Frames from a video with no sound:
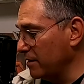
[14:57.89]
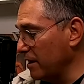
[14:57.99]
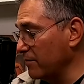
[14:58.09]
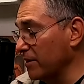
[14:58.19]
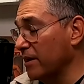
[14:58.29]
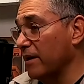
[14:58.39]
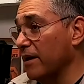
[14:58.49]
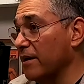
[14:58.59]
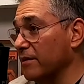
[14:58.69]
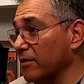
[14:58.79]
I have a lot
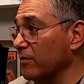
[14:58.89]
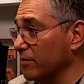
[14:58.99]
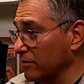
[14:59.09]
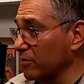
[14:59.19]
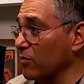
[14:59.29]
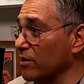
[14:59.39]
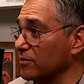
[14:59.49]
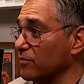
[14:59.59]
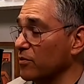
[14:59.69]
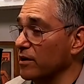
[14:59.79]
of, you know, like
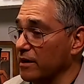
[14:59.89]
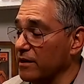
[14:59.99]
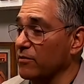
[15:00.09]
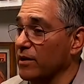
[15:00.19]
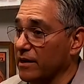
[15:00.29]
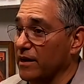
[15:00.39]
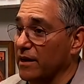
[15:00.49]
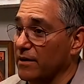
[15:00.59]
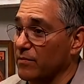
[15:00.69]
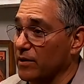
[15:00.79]
requests for it, and I get what I
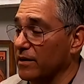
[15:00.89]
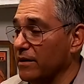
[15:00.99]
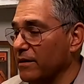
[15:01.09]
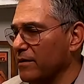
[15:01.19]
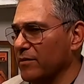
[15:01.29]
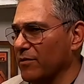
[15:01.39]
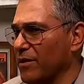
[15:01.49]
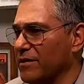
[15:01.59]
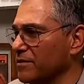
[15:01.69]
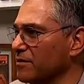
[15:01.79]
can, but I'm like,
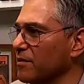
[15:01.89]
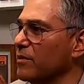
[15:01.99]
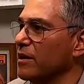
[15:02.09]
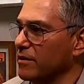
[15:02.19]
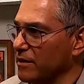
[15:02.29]
why is this coming out?